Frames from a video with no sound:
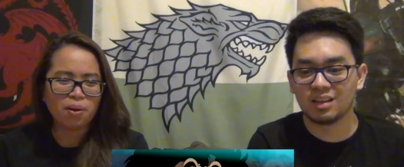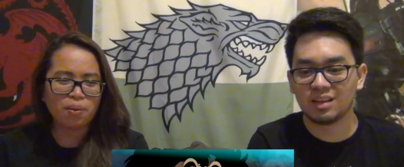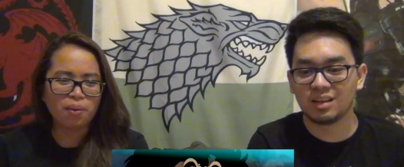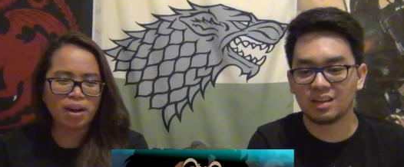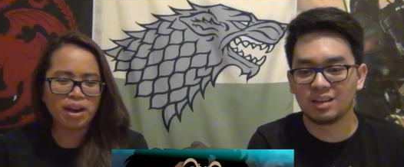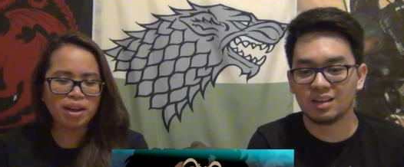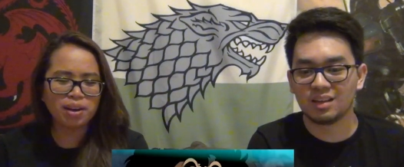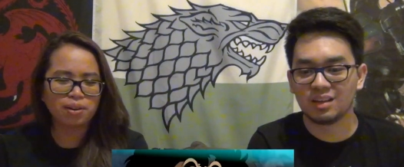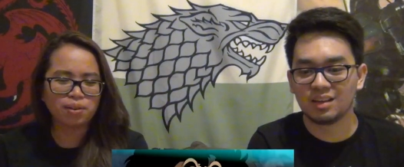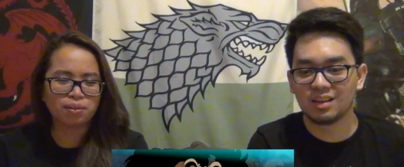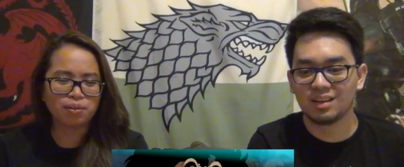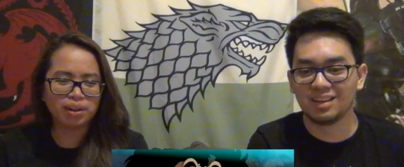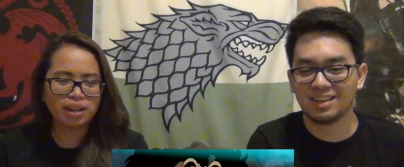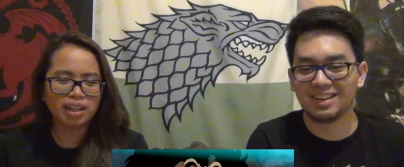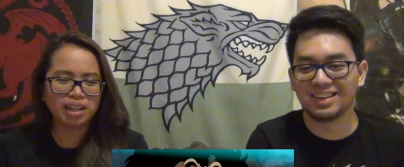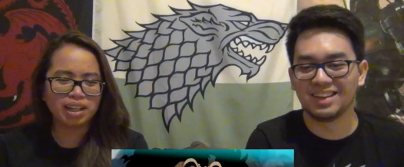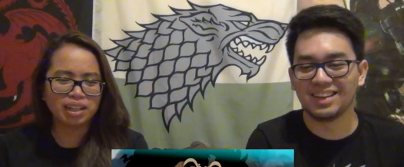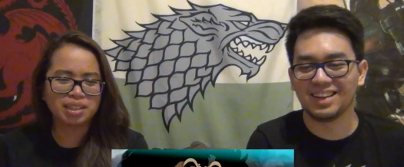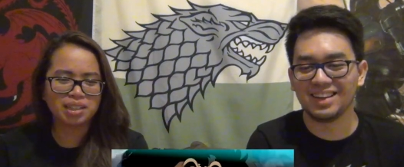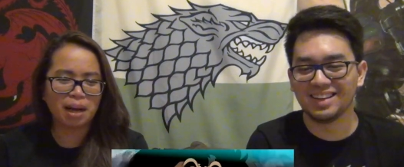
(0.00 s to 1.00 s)
Speaker 1: Way to
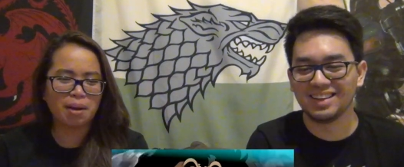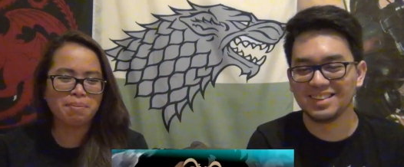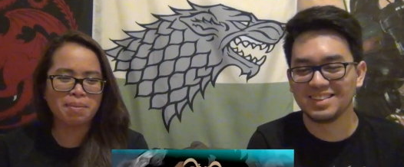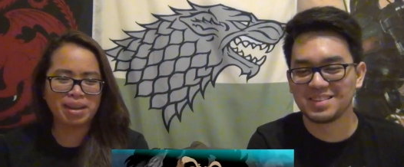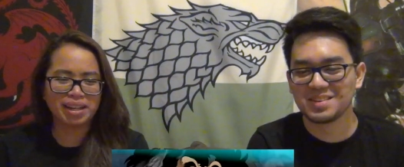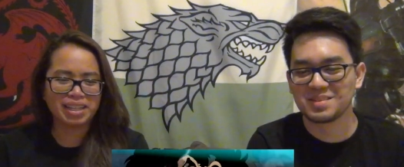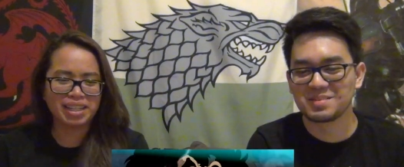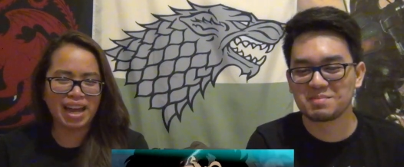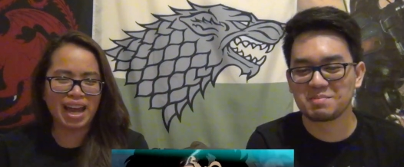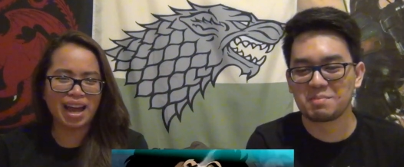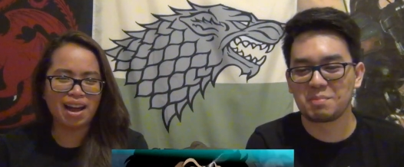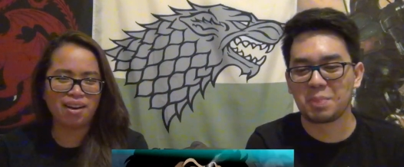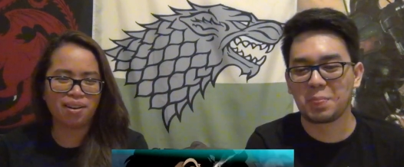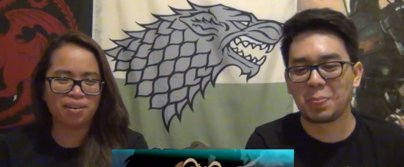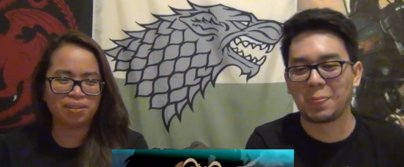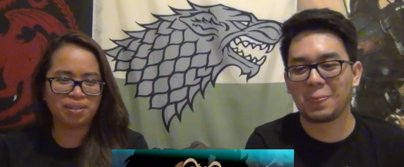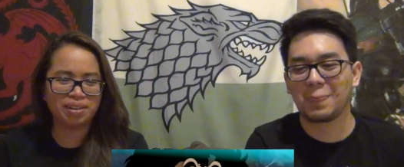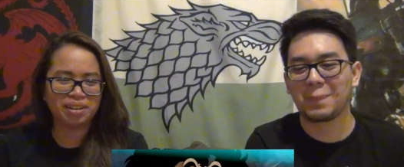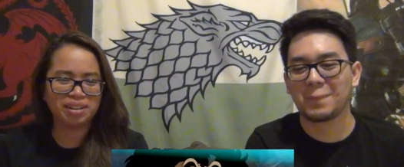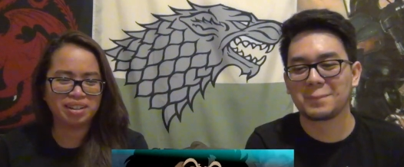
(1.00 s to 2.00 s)
really dumb it
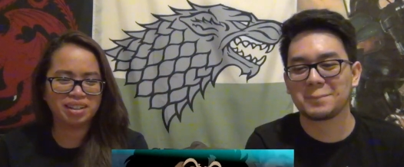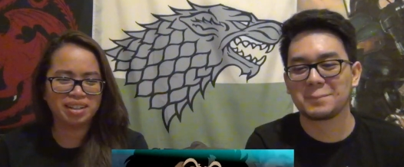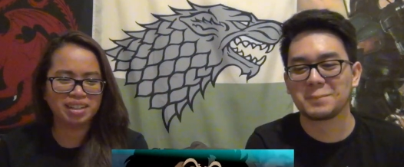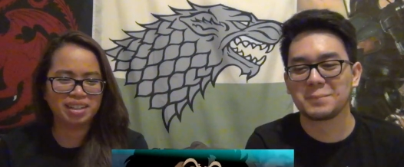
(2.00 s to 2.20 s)
down. I